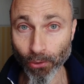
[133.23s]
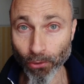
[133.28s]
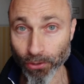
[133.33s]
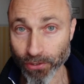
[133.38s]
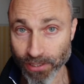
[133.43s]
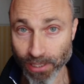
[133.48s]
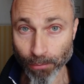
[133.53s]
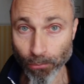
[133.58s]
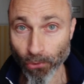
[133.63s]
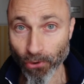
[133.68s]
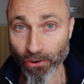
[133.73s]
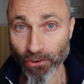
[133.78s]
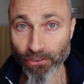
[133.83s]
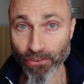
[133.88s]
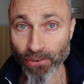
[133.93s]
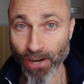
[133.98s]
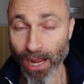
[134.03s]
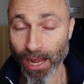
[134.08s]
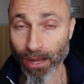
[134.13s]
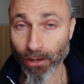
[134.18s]
or somewhere
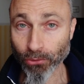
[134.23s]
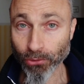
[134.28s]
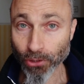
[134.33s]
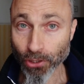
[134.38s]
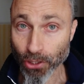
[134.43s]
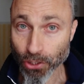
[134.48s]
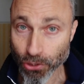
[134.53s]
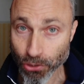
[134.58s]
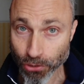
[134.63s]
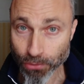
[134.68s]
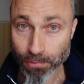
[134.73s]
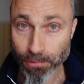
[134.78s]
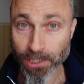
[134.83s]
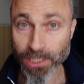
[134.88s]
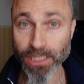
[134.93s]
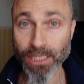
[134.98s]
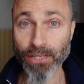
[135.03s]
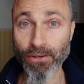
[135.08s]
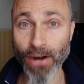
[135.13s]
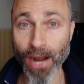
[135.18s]
around
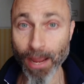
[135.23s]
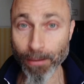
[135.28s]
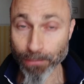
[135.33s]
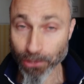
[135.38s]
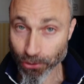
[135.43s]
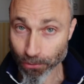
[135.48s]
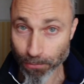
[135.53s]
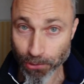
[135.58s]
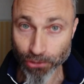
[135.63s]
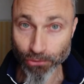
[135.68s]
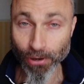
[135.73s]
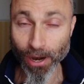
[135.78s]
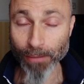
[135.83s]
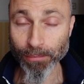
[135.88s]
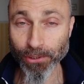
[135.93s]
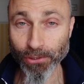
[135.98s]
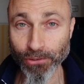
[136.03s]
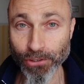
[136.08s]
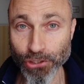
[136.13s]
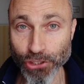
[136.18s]
subscribe
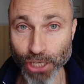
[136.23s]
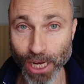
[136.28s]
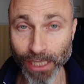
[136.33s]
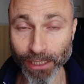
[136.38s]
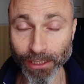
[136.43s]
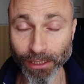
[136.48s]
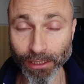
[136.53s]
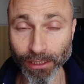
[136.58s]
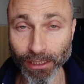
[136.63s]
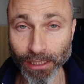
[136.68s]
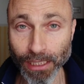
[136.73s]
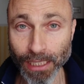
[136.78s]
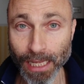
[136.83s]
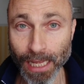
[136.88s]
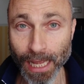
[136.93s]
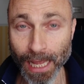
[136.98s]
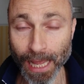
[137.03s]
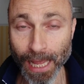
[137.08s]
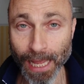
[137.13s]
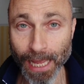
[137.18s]
subscribe to the channel
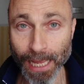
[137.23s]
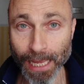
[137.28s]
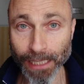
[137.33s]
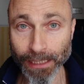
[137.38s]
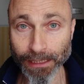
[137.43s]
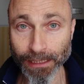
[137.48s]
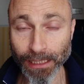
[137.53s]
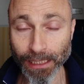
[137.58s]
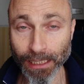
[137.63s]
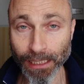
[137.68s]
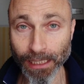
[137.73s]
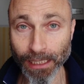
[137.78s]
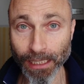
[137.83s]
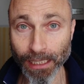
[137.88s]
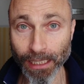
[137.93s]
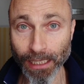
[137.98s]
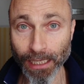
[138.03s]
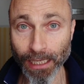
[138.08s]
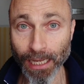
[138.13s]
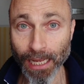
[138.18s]
and
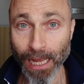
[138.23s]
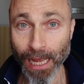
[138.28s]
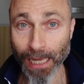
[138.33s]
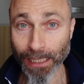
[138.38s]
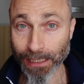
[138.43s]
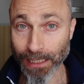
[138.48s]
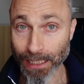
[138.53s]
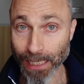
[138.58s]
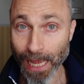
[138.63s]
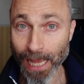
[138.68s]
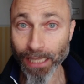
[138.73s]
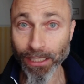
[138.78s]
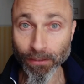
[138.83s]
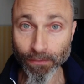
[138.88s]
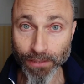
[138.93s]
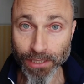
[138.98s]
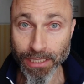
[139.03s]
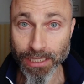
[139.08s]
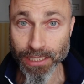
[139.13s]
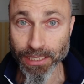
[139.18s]
uh, at the end
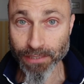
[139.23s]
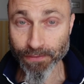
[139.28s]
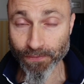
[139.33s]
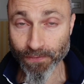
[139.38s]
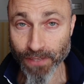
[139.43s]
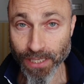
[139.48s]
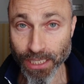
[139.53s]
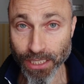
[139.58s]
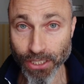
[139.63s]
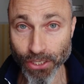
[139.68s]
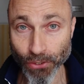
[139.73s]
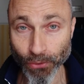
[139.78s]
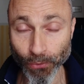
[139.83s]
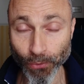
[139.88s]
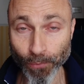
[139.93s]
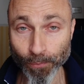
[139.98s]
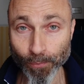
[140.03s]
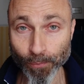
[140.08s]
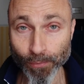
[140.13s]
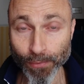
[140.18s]
of this
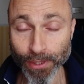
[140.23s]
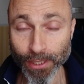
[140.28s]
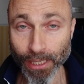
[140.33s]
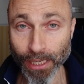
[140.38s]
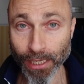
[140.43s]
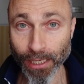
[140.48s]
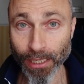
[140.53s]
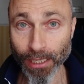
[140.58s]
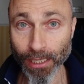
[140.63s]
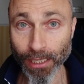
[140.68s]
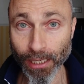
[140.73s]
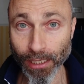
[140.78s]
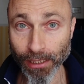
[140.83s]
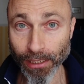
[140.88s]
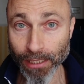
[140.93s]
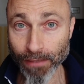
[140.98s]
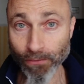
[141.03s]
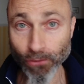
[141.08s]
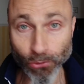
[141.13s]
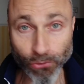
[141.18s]
video, uh,
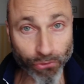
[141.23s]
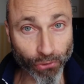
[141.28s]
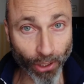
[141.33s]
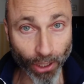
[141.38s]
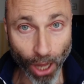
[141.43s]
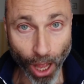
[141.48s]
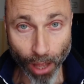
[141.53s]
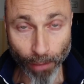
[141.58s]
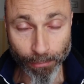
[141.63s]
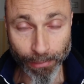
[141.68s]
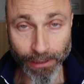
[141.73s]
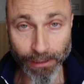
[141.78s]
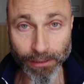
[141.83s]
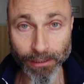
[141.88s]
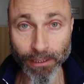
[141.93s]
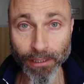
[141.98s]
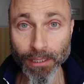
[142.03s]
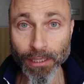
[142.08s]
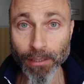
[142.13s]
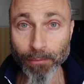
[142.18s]
leave also a
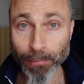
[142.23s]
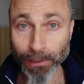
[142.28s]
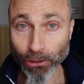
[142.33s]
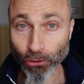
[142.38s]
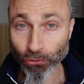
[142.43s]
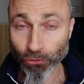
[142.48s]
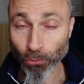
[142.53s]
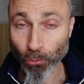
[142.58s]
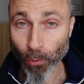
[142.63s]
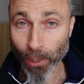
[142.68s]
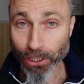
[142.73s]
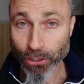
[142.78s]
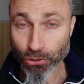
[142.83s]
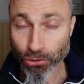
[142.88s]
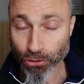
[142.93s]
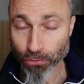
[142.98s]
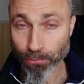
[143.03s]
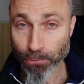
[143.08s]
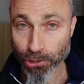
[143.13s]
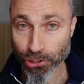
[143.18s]
comment, but also when you
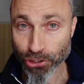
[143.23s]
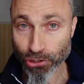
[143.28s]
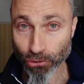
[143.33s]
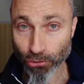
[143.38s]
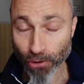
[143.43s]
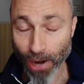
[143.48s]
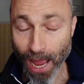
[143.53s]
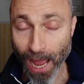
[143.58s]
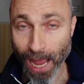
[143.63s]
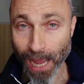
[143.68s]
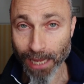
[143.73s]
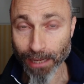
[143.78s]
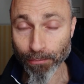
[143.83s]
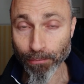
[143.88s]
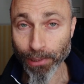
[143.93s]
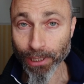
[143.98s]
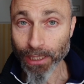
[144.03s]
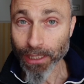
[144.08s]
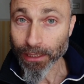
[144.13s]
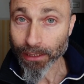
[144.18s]

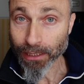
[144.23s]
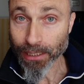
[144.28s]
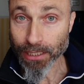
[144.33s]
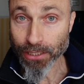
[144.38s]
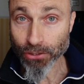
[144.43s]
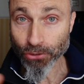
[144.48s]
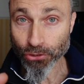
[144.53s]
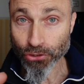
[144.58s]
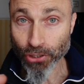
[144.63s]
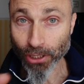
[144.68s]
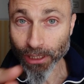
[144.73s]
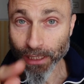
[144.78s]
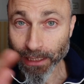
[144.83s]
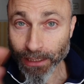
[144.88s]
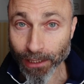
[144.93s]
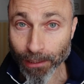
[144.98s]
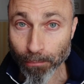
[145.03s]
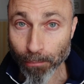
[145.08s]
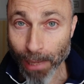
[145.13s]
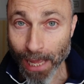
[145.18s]
subscribe, there is also a
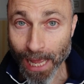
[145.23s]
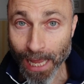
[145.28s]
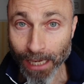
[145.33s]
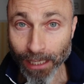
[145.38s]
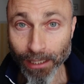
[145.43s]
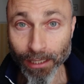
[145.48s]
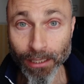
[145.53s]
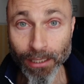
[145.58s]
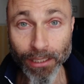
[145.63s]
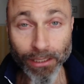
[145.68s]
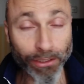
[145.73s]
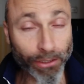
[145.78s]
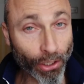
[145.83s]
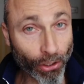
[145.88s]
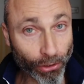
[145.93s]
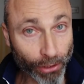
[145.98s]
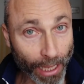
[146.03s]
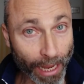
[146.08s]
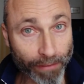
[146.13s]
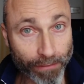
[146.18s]
little bell.
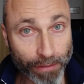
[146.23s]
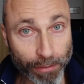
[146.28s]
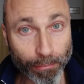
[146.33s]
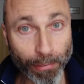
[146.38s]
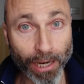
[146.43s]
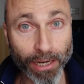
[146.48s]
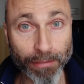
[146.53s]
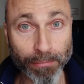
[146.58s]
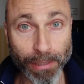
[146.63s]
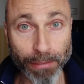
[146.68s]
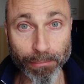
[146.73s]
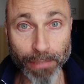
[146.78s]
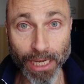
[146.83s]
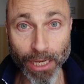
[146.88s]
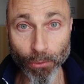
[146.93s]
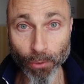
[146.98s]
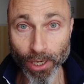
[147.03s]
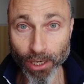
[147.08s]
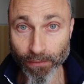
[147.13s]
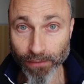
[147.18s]
Not everybody may be
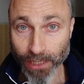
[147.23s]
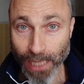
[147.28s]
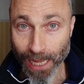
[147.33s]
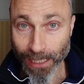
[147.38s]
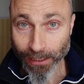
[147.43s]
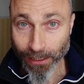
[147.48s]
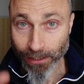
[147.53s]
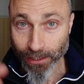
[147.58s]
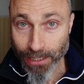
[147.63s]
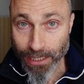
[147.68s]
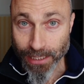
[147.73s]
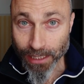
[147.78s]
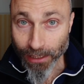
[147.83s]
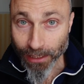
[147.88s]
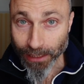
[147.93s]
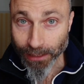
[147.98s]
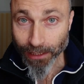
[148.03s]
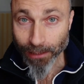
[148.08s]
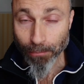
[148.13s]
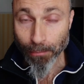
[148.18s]
aware of that. There is a
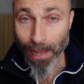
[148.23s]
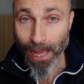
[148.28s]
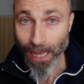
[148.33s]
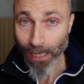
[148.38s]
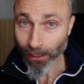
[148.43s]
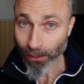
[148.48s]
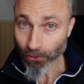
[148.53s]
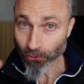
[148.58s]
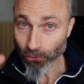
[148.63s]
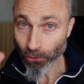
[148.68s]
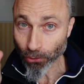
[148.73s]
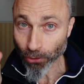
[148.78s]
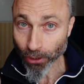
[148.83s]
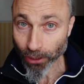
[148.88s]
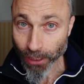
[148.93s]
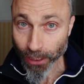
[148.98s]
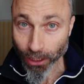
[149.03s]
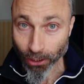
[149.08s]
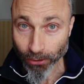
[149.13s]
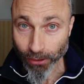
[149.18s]
little bell, so
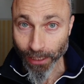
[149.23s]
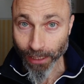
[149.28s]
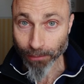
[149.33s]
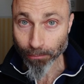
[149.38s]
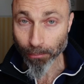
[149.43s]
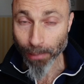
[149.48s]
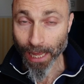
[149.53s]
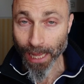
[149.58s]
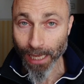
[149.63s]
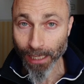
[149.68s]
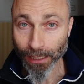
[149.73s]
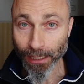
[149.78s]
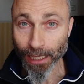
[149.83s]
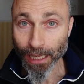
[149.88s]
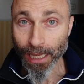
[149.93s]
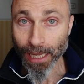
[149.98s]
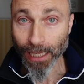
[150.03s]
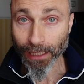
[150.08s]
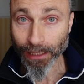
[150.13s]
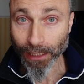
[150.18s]
click on that bell
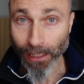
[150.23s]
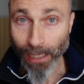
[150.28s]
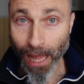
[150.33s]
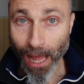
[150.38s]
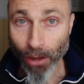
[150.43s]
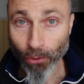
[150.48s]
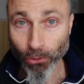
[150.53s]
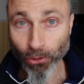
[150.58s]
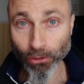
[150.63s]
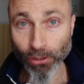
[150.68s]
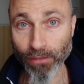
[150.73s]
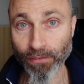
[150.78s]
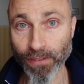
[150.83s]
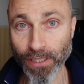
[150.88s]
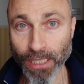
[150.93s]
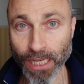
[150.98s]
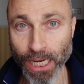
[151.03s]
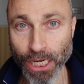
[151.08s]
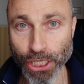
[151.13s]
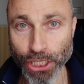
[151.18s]
and allow
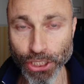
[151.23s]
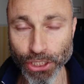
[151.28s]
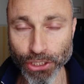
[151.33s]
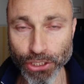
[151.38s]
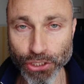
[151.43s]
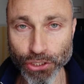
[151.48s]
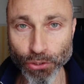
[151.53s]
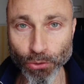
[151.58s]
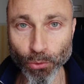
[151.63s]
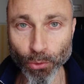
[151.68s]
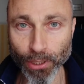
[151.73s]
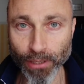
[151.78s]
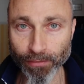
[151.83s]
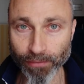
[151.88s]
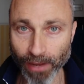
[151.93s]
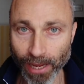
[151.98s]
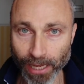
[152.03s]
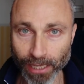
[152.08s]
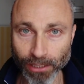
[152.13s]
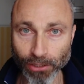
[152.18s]
notification. So
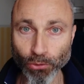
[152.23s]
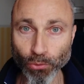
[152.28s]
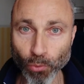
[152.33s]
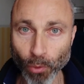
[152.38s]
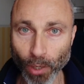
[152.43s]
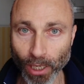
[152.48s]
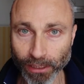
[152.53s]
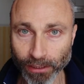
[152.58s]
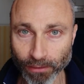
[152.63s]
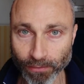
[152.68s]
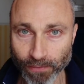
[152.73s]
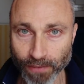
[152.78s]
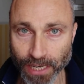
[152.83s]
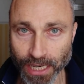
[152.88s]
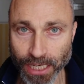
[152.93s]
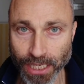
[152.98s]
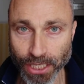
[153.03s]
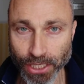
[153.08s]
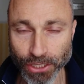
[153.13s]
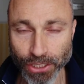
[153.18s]
if I do other
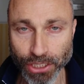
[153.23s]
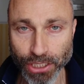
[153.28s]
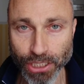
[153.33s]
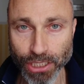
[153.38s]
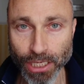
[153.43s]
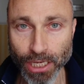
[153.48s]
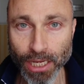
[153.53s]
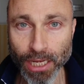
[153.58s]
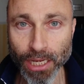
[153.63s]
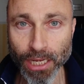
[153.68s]
videos